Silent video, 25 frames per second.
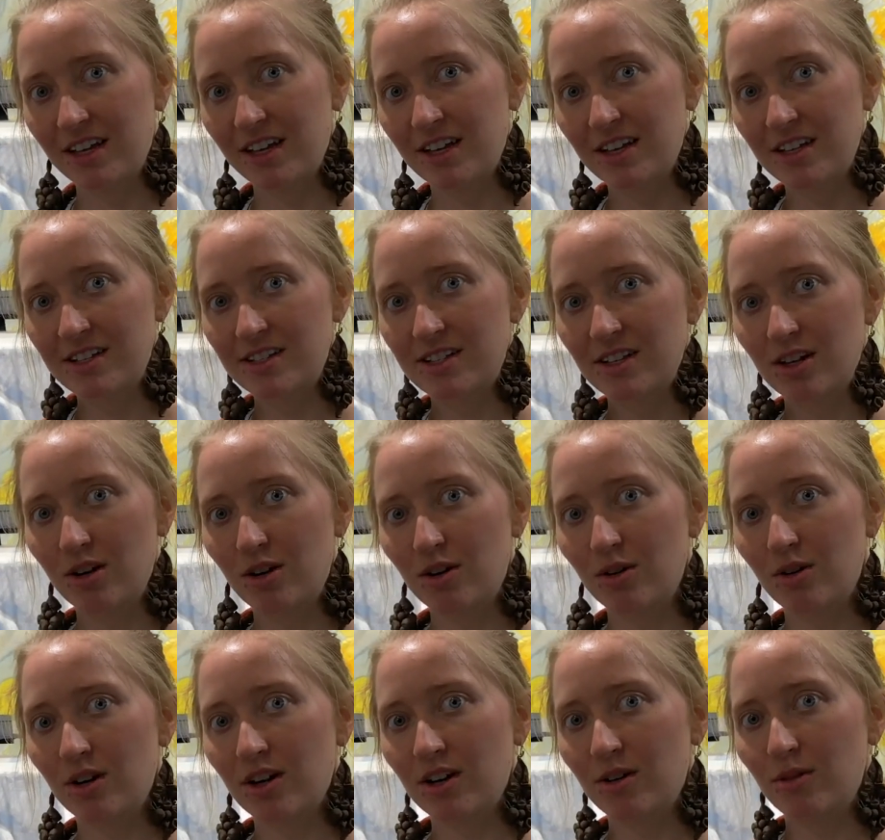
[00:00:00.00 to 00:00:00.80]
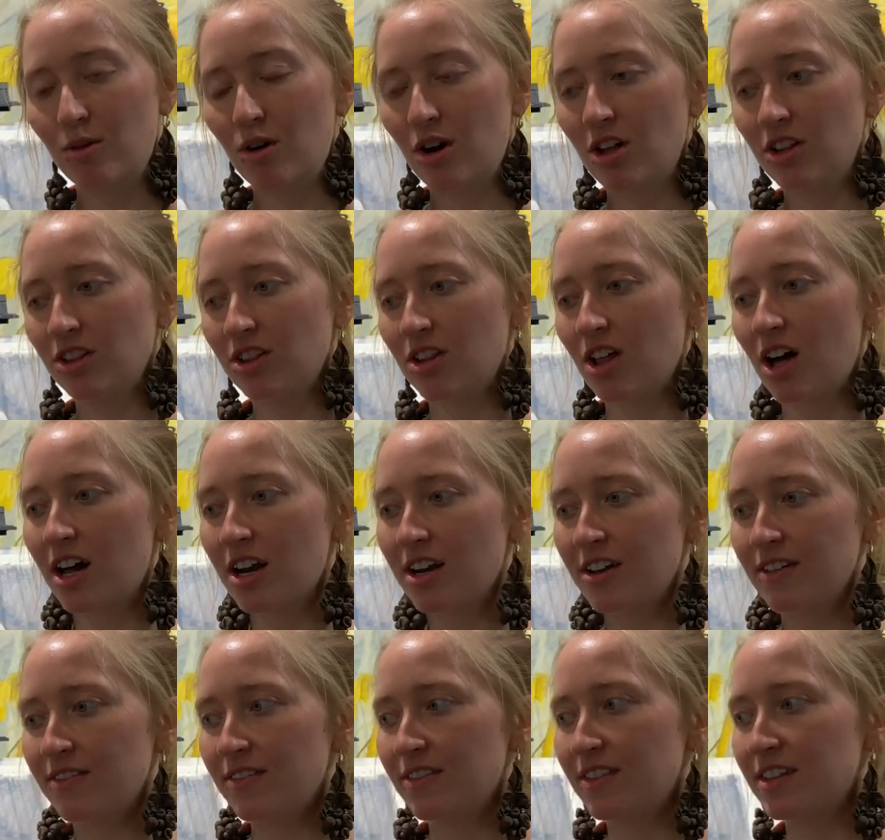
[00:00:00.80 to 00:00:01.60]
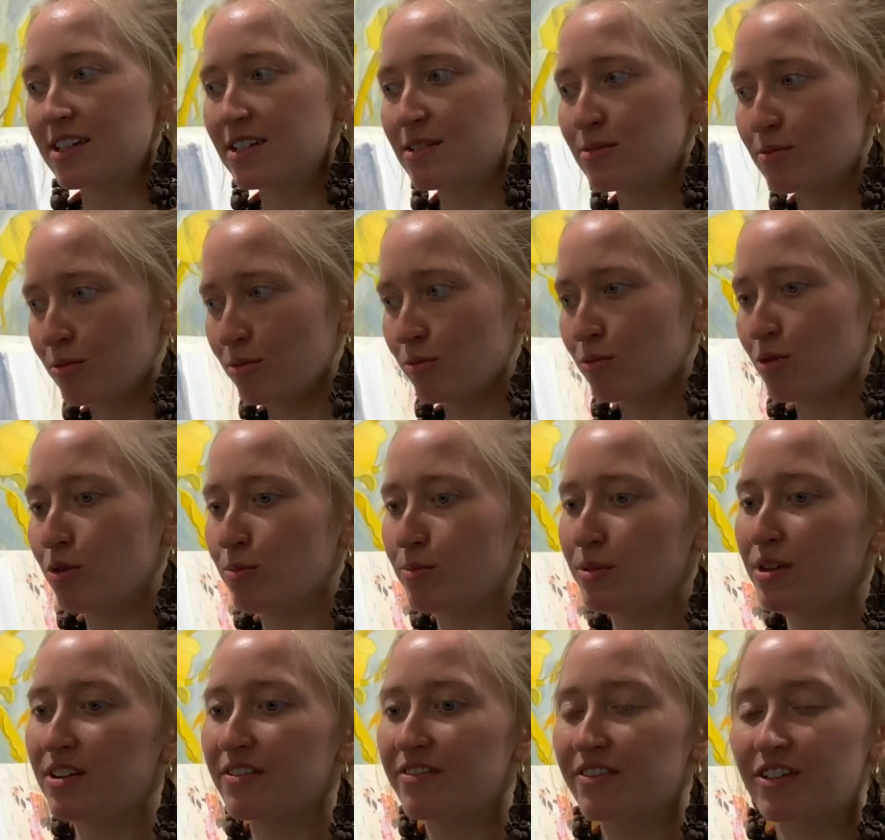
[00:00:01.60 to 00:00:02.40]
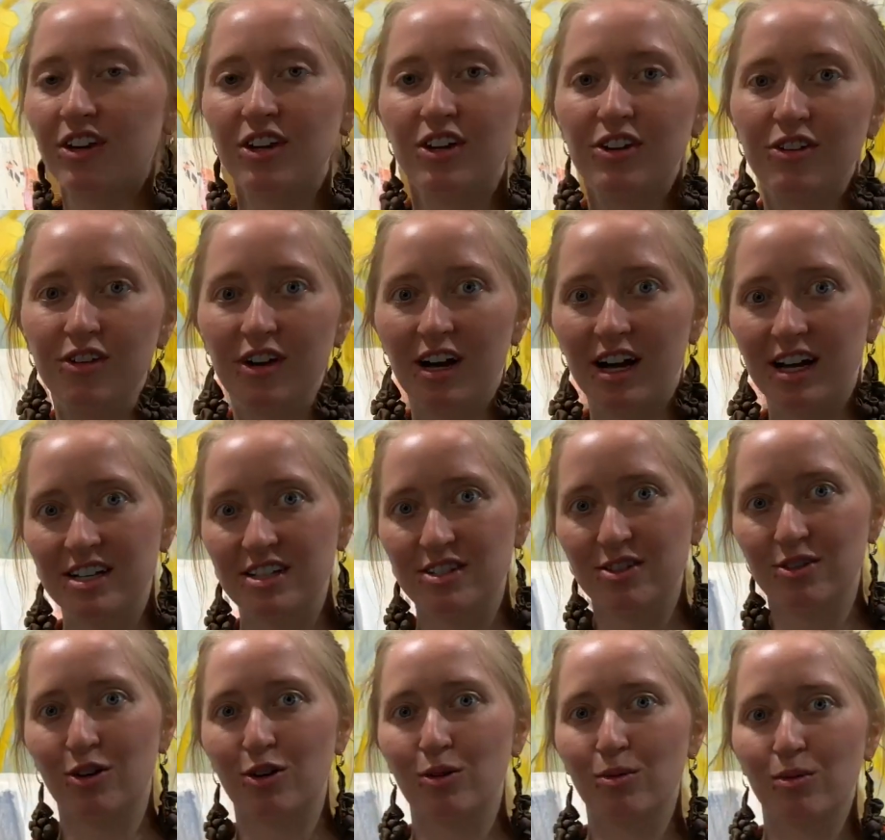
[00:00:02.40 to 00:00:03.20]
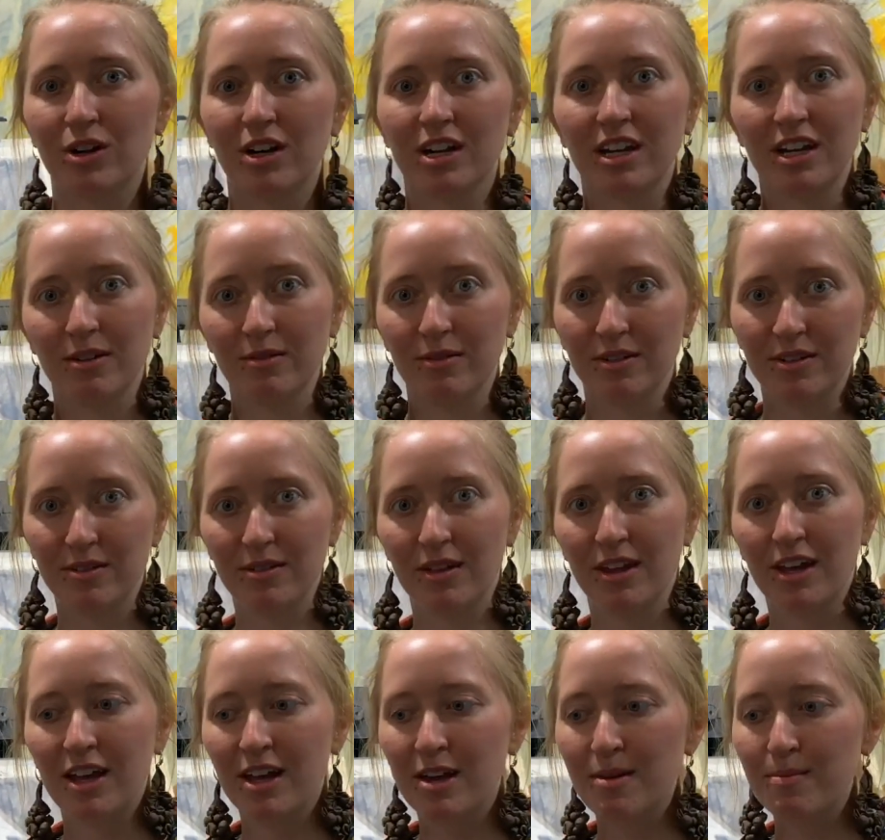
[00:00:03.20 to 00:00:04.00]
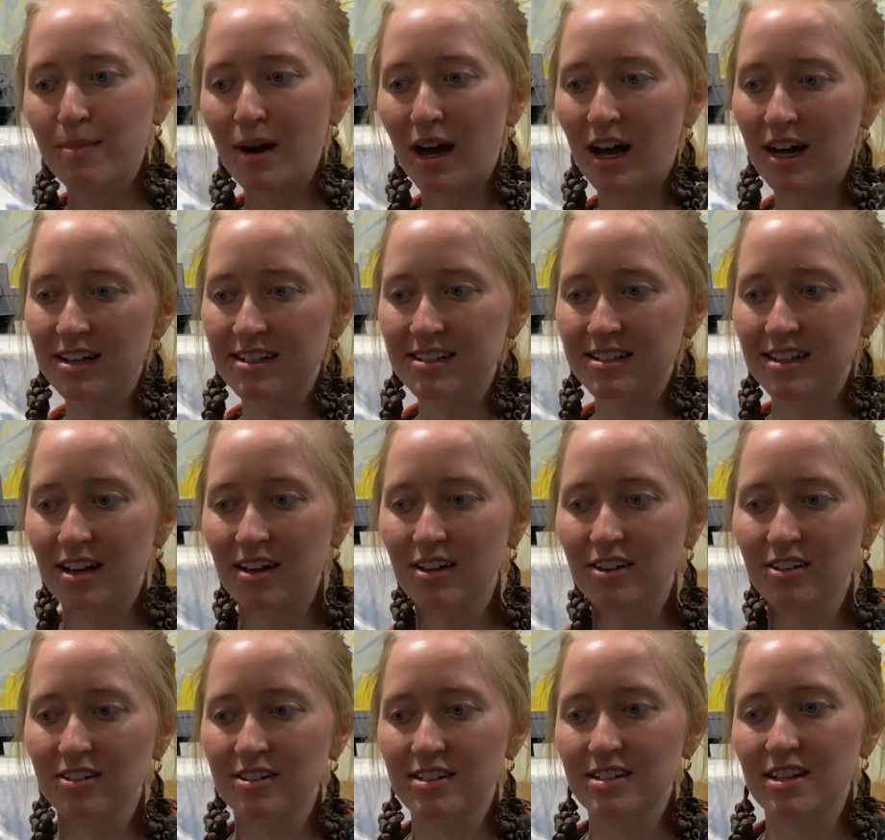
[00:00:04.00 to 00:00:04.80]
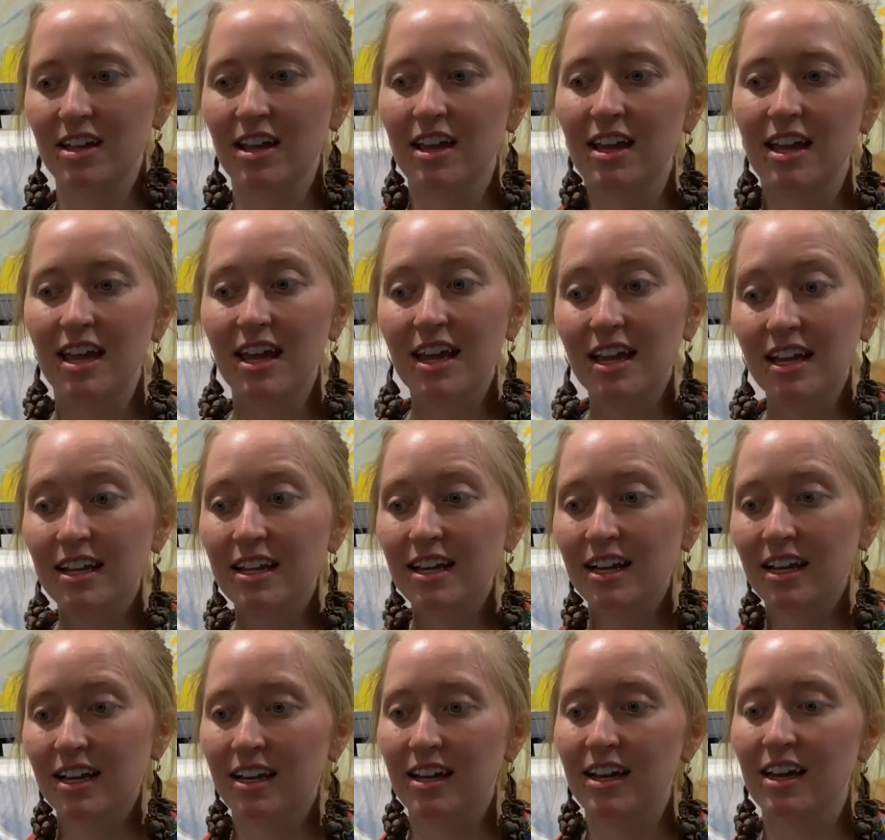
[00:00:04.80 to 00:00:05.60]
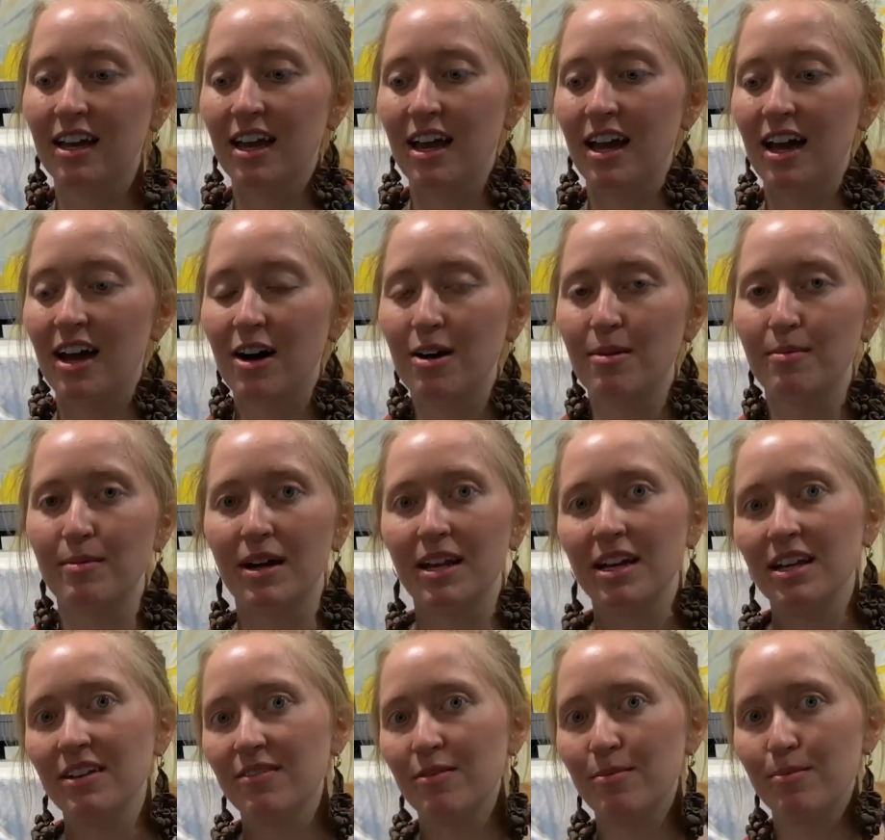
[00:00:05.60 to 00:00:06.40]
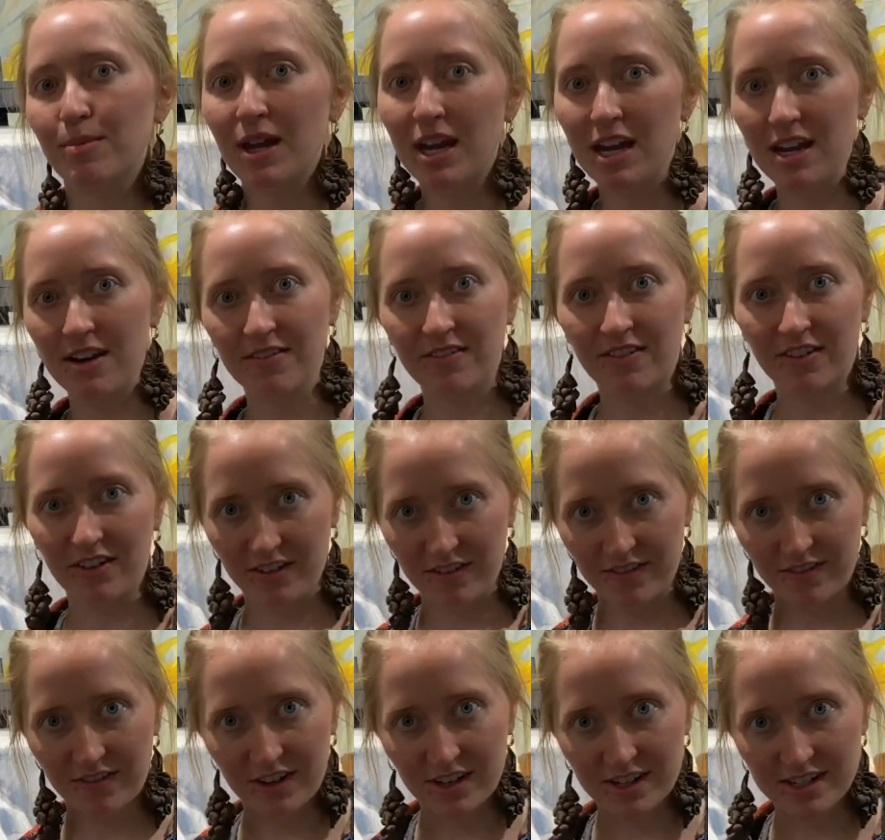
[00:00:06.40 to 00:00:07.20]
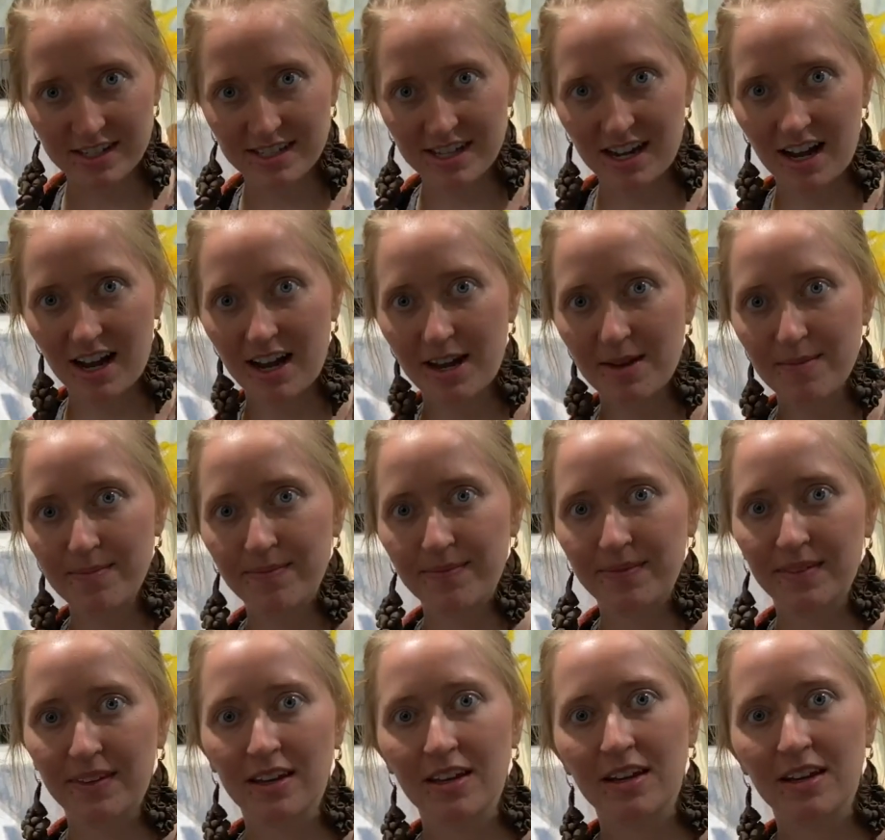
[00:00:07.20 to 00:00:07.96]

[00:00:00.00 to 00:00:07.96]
So a lot of this will be for you guys who are working with pastels, ink, and even paint for the first time.